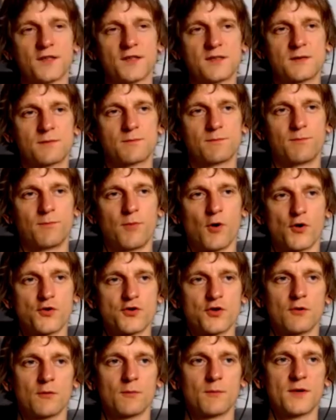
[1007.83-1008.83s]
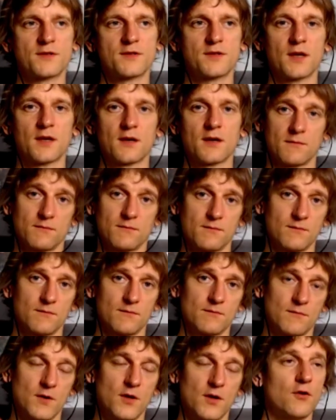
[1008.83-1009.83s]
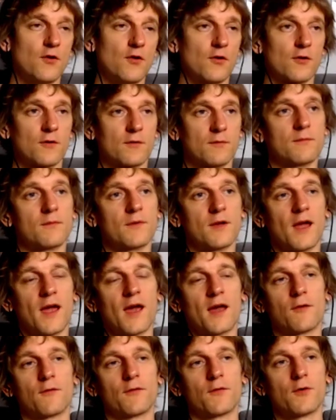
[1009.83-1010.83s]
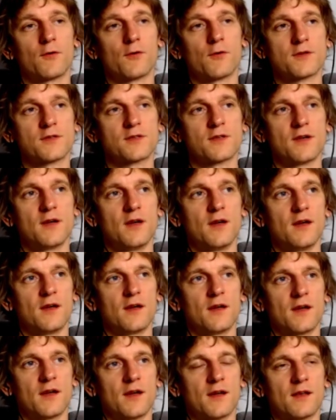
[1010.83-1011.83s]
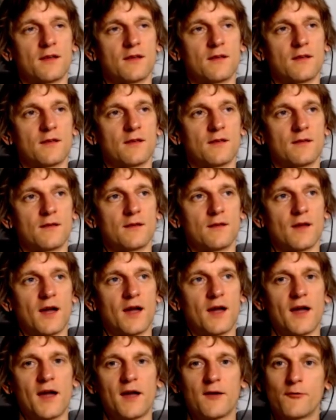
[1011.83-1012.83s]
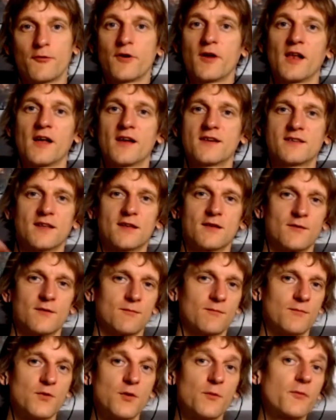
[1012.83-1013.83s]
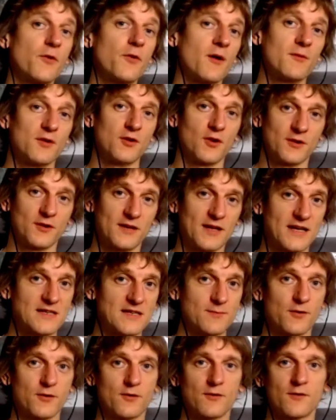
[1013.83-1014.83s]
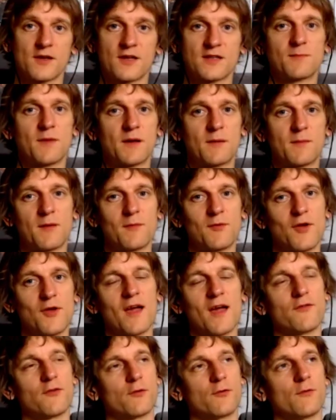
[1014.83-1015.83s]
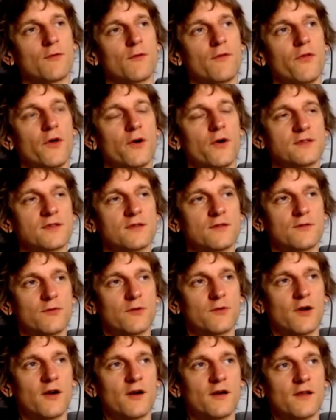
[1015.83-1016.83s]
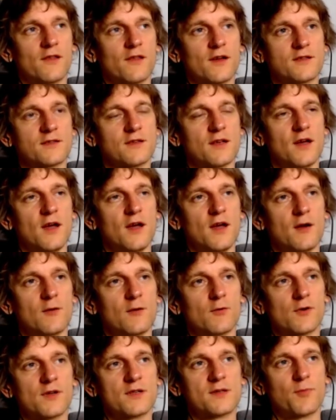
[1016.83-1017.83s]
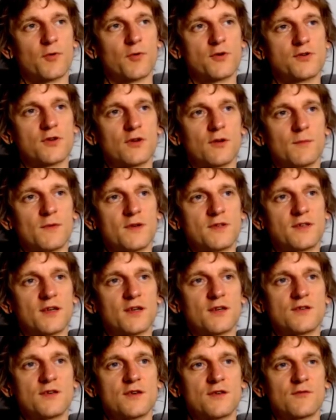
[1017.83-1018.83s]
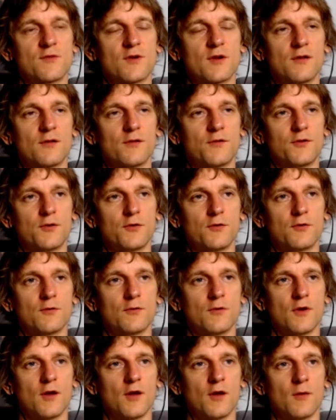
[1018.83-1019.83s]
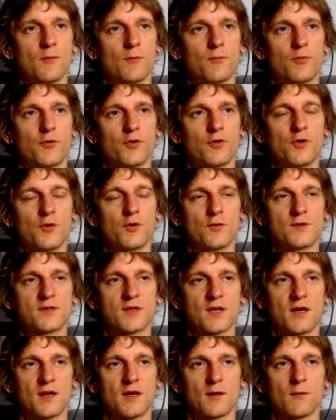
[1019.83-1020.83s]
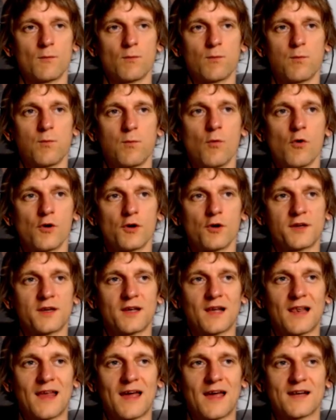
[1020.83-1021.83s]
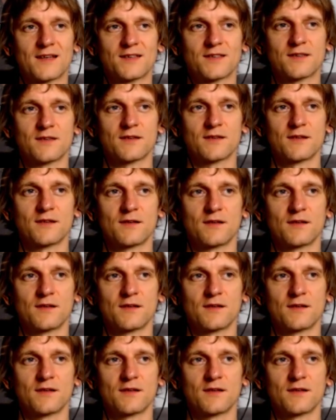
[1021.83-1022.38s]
is Portugal missing in your head, of course? And I realize that you're probably not an expert on this, but maybe you have your own thoughts regarding this. What is Portugal missing in general to produce a world-class